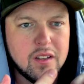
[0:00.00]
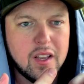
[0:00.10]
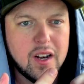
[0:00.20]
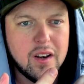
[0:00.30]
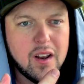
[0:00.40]

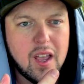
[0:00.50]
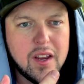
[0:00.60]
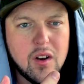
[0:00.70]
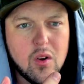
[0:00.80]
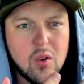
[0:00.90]
And I
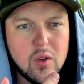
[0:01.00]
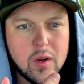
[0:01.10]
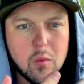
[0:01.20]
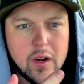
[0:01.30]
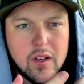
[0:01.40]
know,
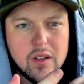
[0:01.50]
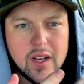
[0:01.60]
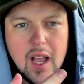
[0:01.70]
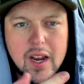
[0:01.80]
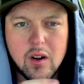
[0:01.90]

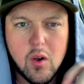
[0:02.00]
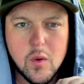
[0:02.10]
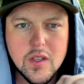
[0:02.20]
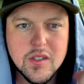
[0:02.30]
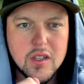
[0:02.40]
like I can
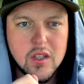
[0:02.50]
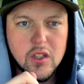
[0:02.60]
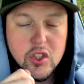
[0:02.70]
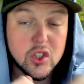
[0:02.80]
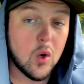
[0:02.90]
always
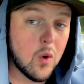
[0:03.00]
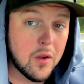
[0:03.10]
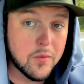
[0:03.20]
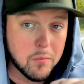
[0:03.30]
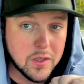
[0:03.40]
show
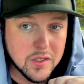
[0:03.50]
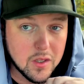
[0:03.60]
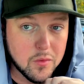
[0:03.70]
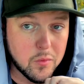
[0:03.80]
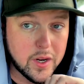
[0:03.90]
up for
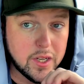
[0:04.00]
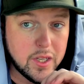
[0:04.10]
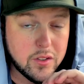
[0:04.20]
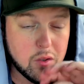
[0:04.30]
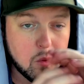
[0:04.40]
myself when I
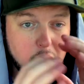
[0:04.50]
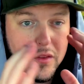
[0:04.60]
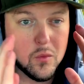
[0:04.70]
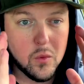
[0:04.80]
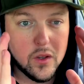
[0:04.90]
need to,
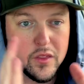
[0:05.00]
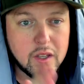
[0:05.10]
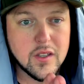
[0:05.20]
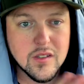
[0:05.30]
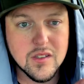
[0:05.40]
and when
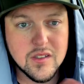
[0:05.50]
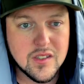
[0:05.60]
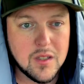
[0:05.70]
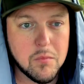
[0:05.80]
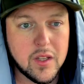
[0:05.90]
things
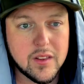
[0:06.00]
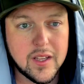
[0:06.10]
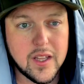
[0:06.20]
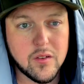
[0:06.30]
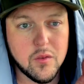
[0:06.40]
seem like they
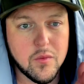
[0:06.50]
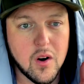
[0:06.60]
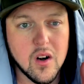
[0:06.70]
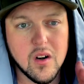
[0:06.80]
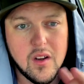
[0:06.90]
get too
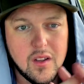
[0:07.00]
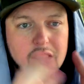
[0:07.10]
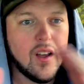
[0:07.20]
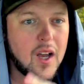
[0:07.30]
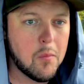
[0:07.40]
far,
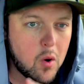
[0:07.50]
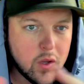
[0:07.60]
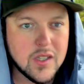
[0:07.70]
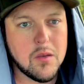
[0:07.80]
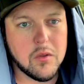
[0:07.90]
I'm
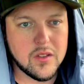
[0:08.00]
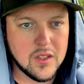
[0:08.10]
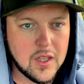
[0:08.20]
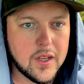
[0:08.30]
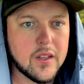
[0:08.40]
always able to
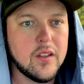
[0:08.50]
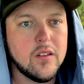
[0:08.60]
like